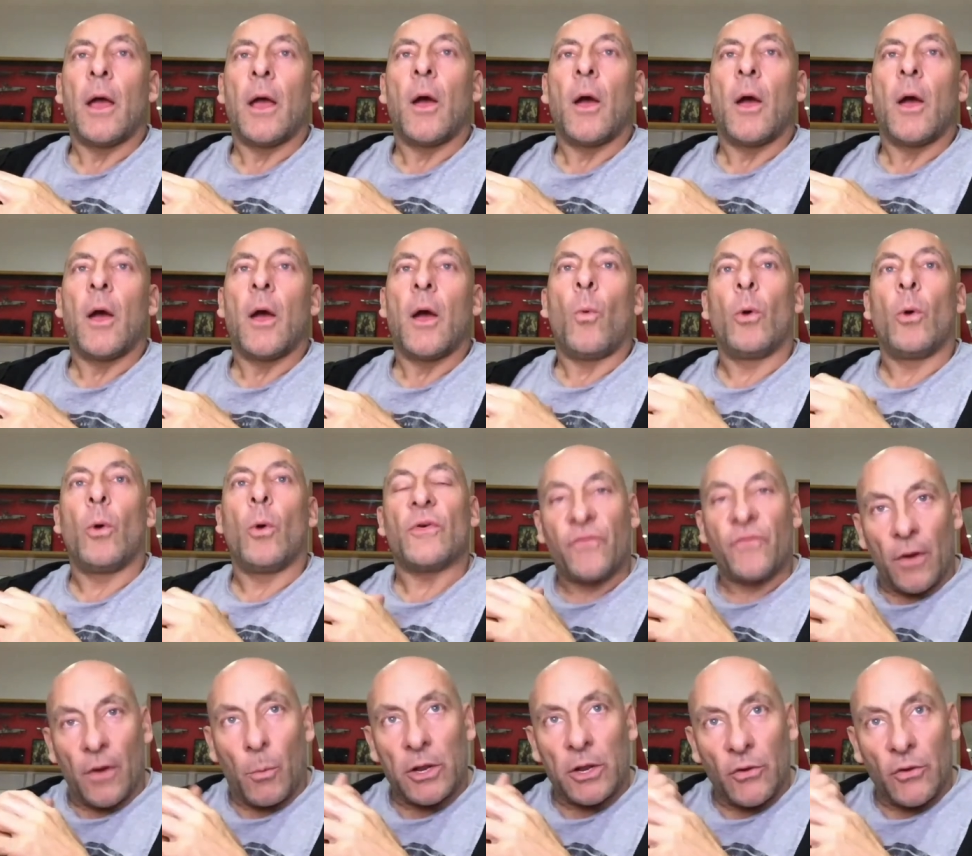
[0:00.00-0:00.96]
Well,
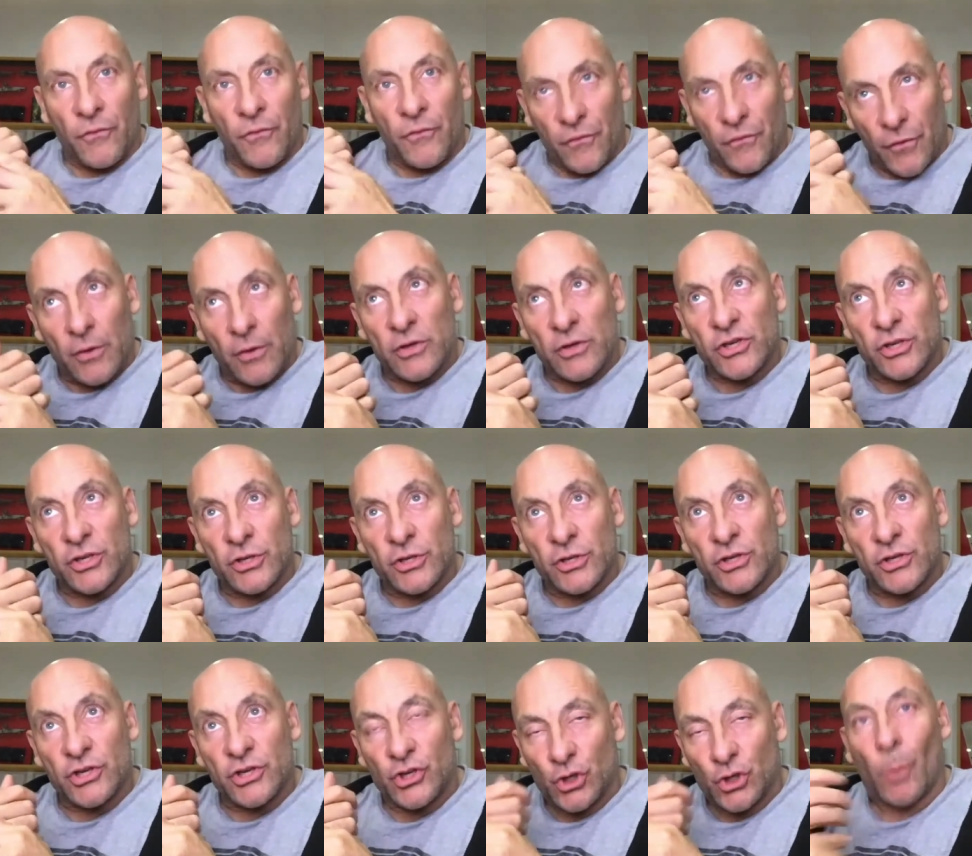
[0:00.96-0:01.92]
one of the
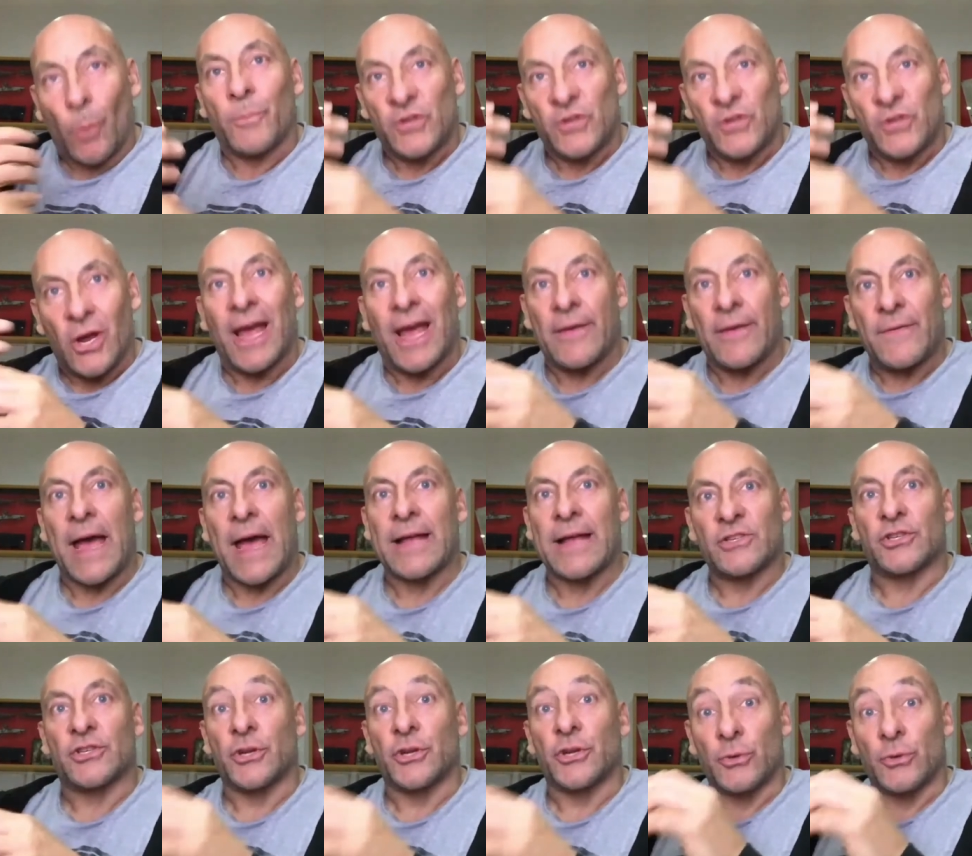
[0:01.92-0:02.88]
first jobs I ever
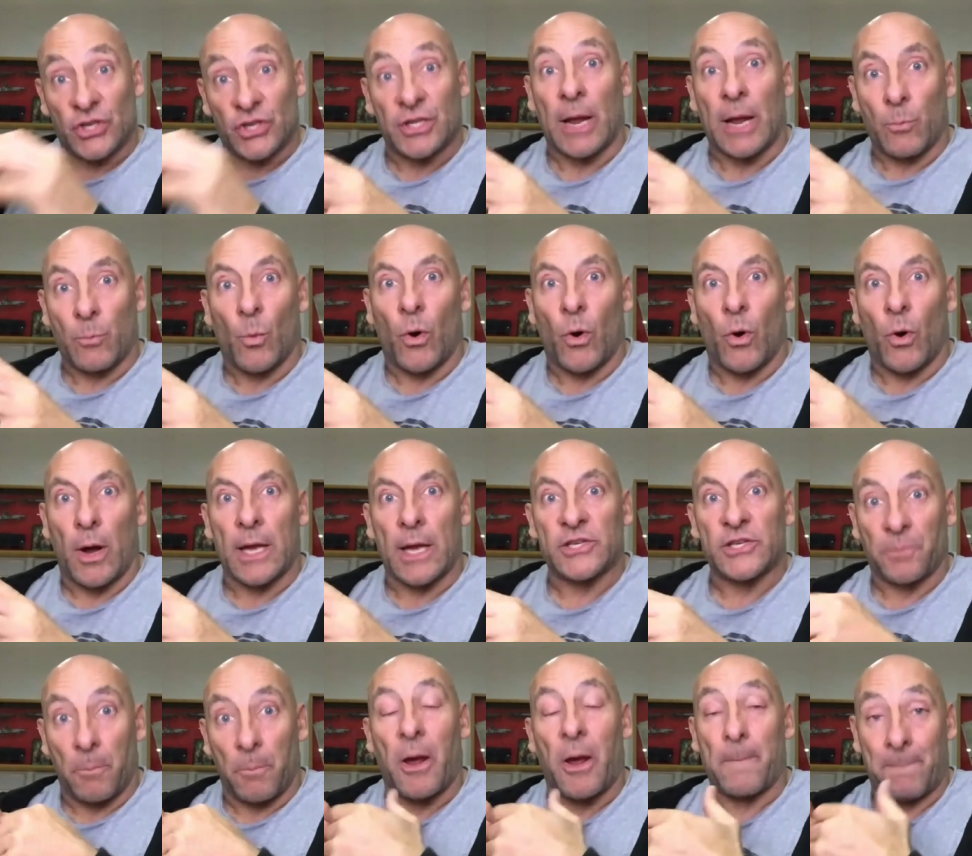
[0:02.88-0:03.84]
had to do
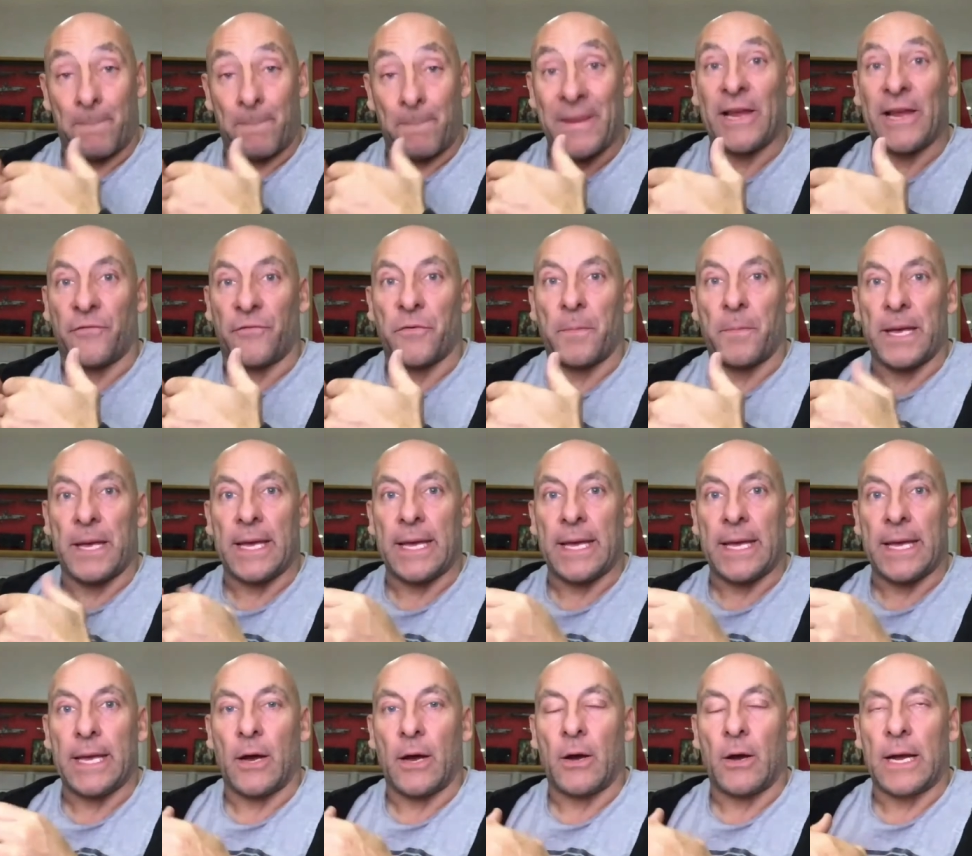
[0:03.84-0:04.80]
stunt-wise, big for
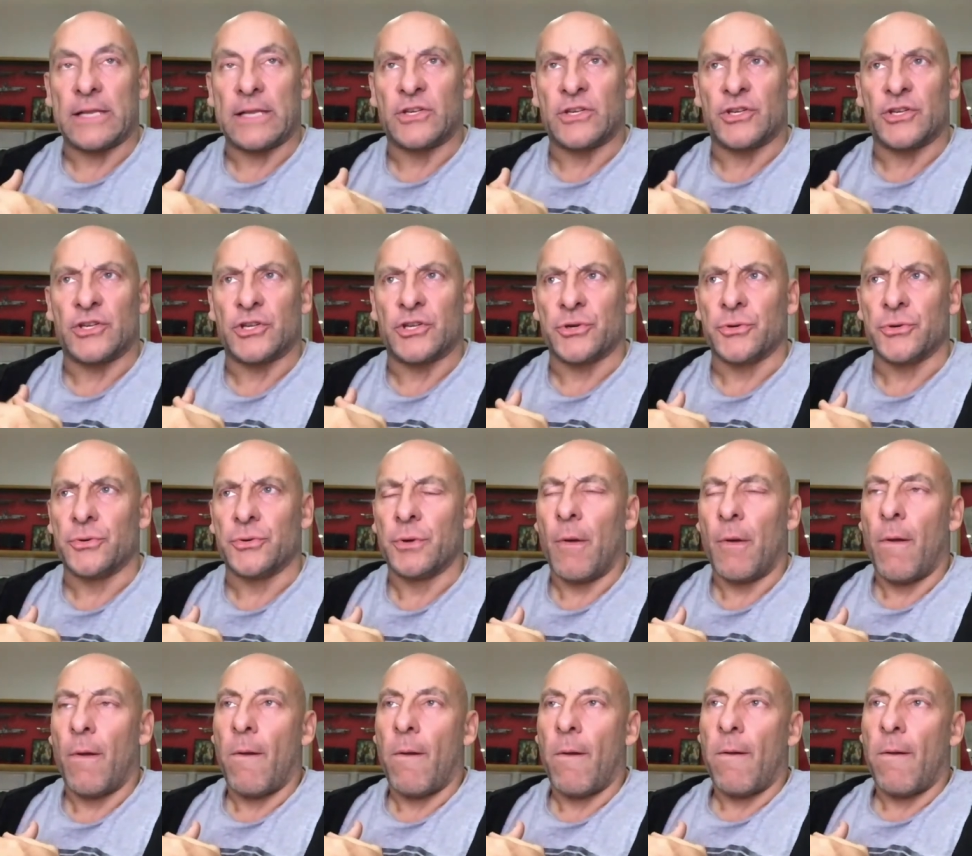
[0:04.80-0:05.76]
me, I had to
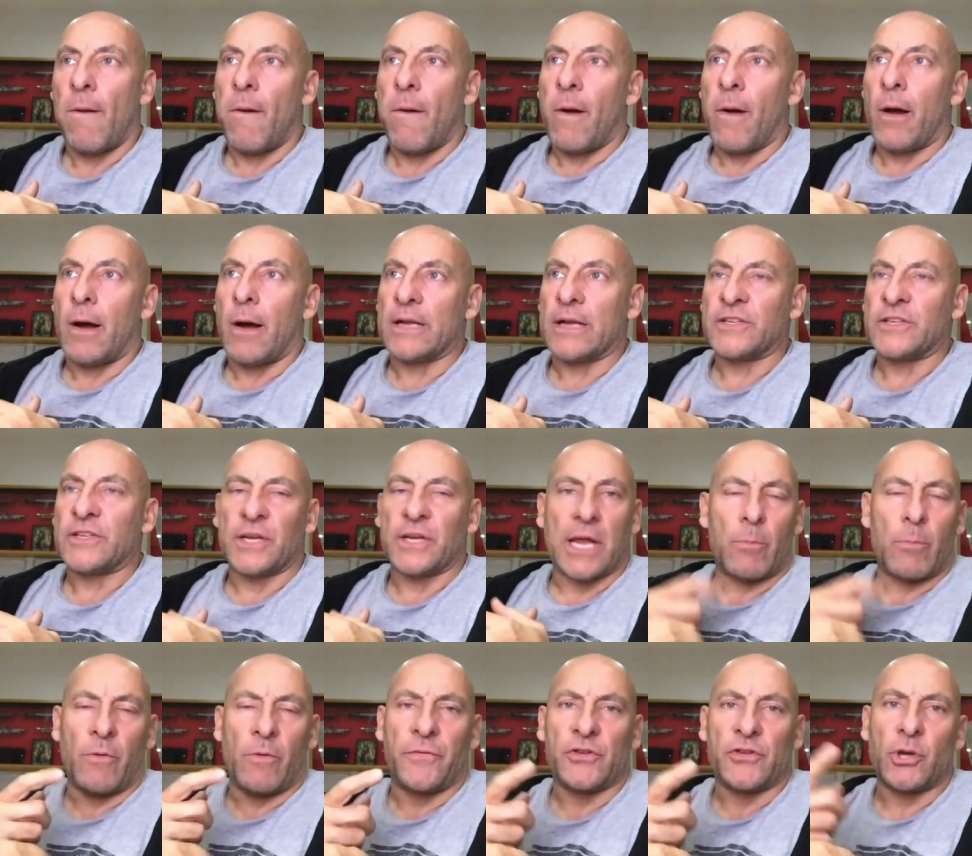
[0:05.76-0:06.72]

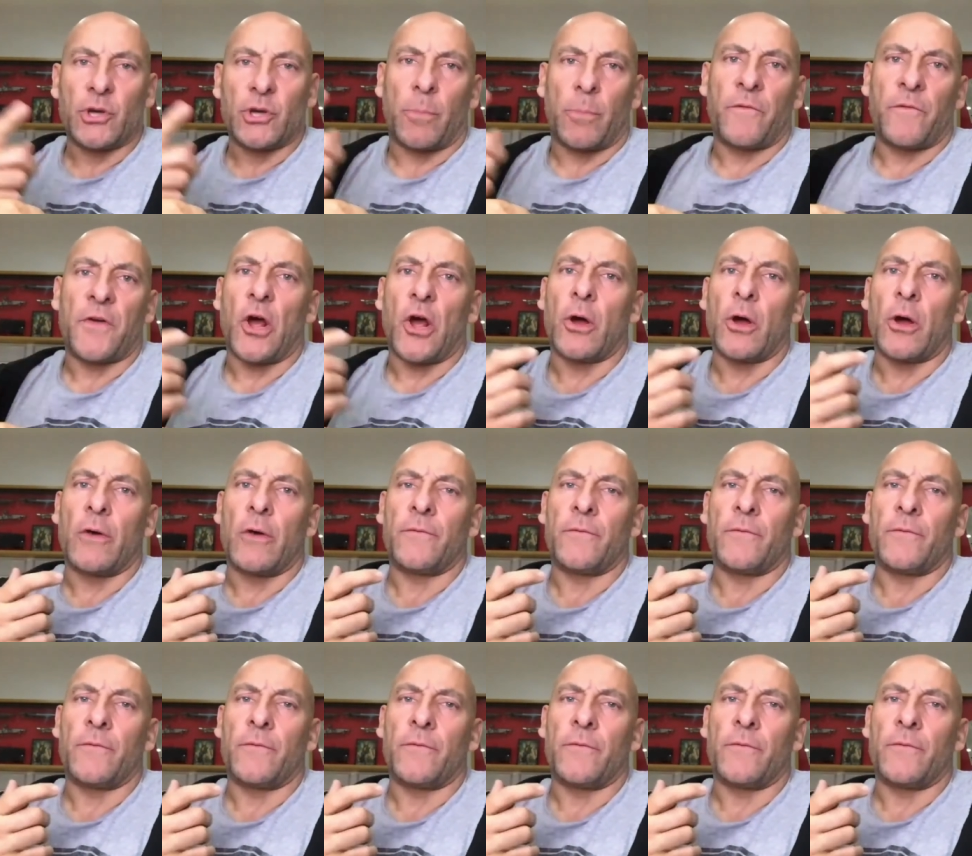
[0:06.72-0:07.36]
come off the top of an